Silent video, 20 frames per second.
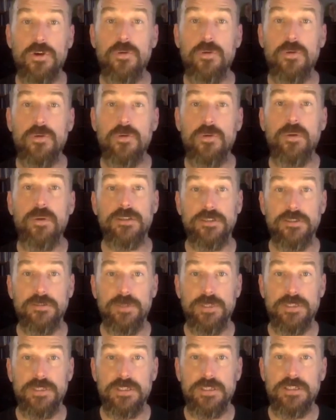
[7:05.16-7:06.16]
that's nobody
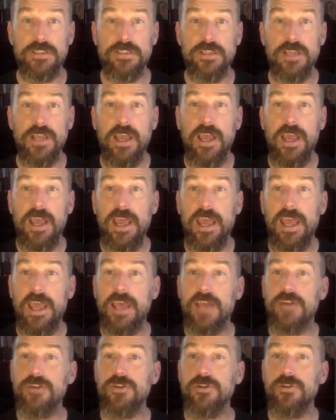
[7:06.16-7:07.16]
else's business.
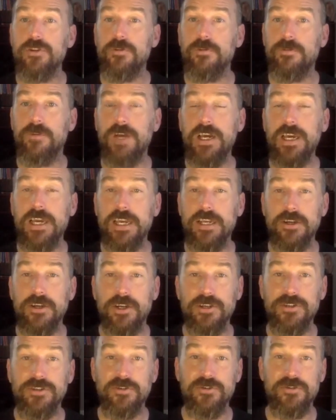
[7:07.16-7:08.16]
And you'll
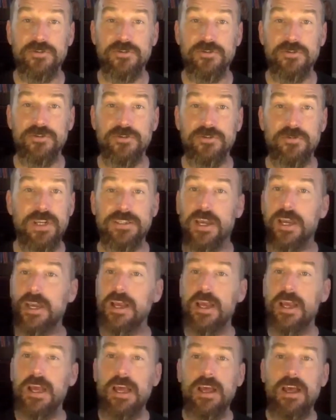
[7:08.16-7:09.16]
find on a social media
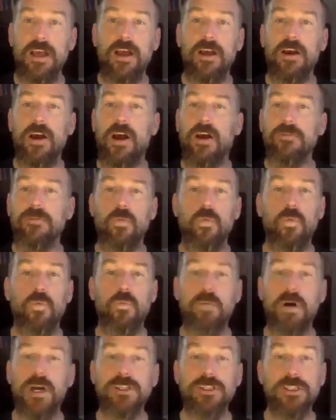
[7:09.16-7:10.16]
site
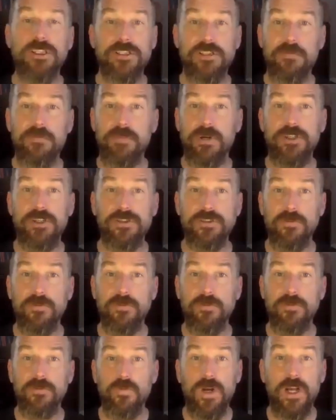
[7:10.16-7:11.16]
bunches and
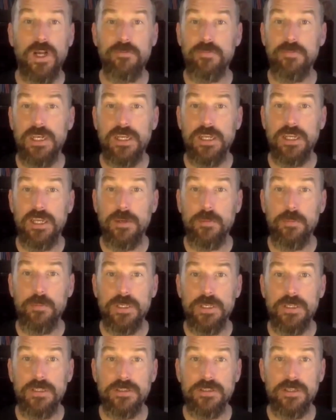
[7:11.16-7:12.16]
bunches of well-meaning
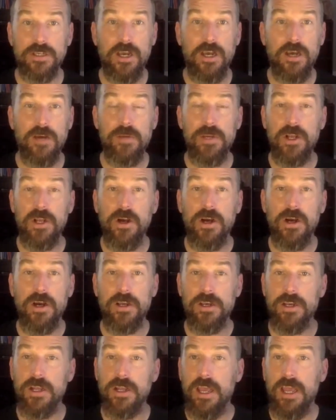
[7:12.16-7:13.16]
hippies coming
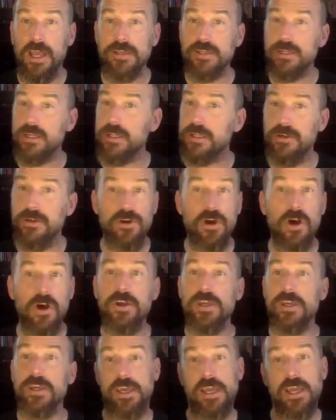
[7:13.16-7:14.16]
on and telling
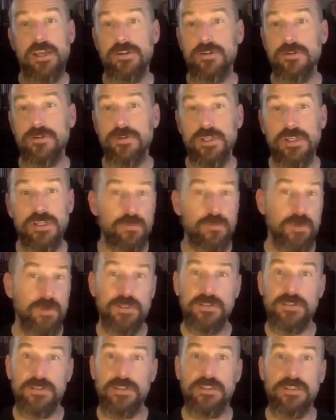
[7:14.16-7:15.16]
you, no, you can't do
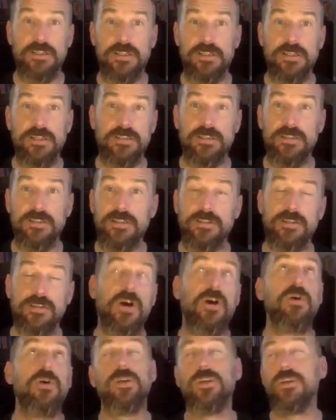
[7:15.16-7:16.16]
this because this and this
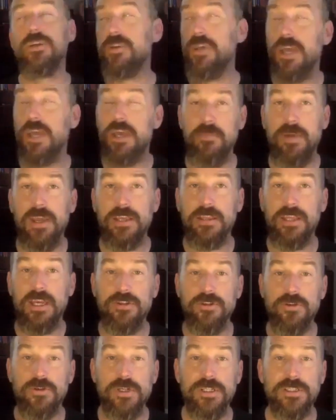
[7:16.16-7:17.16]
and this. Oh, you can't
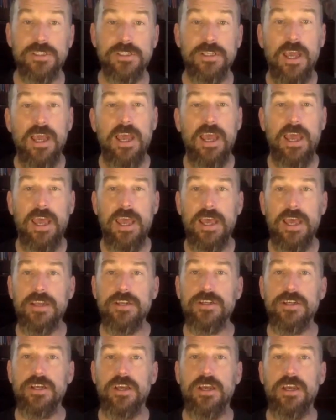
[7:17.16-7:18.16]
make that choice.
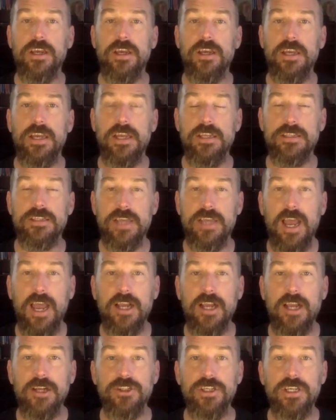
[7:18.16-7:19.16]
And it's
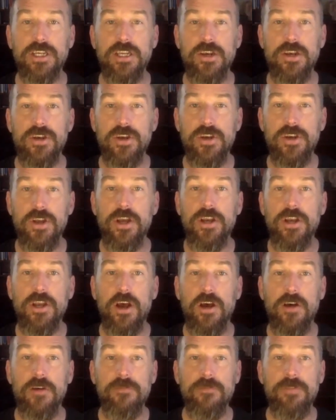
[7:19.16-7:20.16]
actually
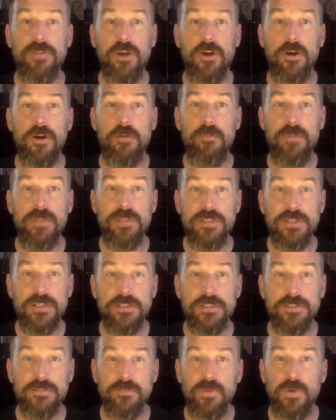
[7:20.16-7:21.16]
none of their
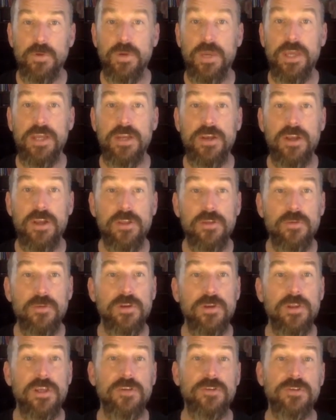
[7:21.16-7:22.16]
business. Okay,
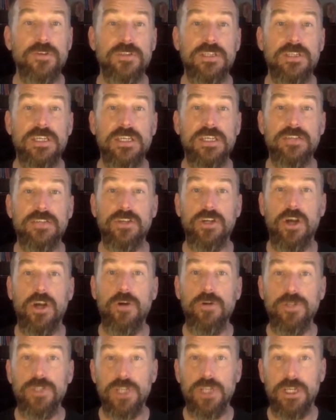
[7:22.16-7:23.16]
another one that you'll see is
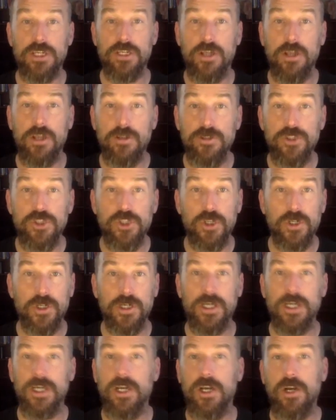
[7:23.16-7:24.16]
coaching
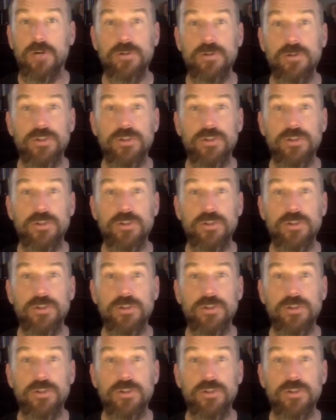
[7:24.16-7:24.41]
culture.